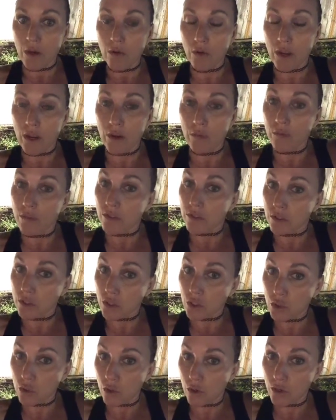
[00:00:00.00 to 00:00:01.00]
Okay, when there's
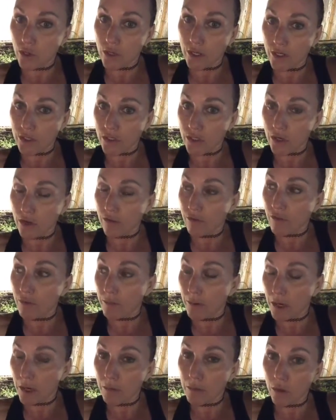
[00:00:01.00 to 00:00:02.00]
a shortage of
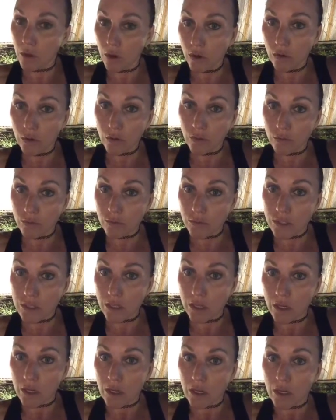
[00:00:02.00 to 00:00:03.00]
comparable
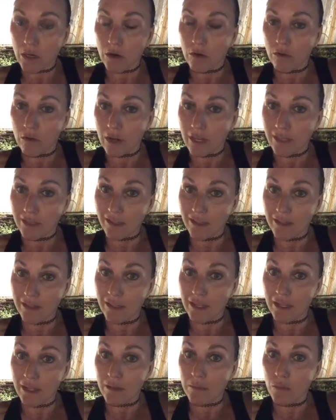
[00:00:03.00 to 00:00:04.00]
homes, right,
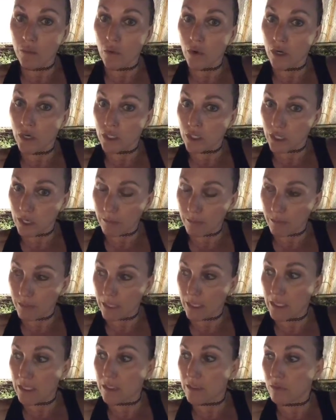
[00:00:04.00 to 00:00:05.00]
then the mortgage
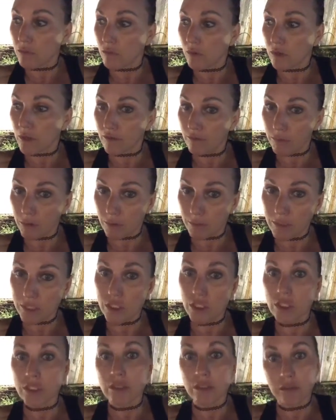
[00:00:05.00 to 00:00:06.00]
companies will give
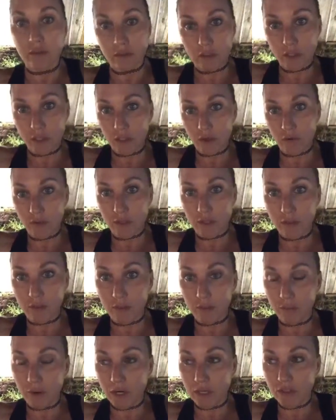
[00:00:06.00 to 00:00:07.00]
permission and, you know, and the
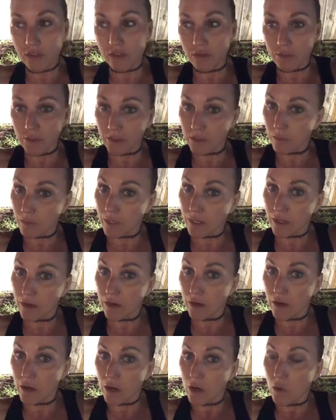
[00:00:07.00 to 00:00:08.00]
appraisers, by the way,
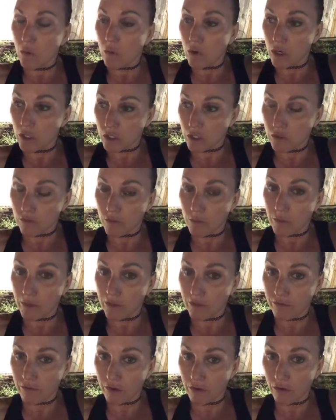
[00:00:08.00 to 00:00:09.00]
are watched over
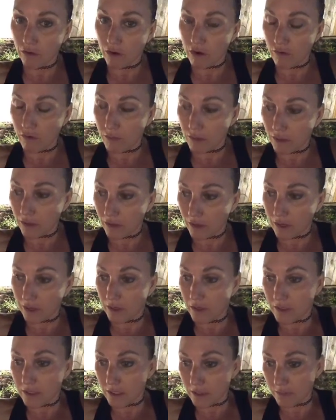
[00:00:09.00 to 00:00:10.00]
by the federal government
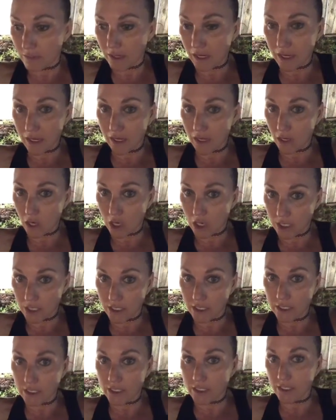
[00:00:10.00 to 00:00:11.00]
and they can get
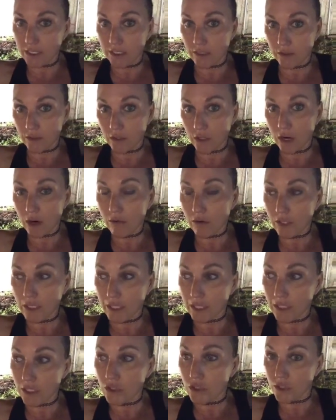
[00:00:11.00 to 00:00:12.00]
audited and they're not
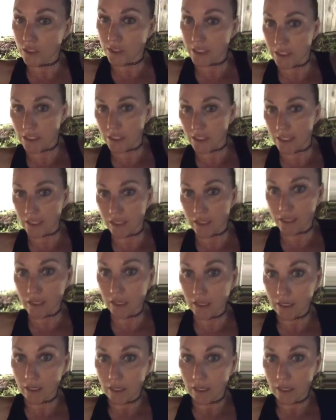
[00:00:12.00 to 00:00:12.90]
really interested in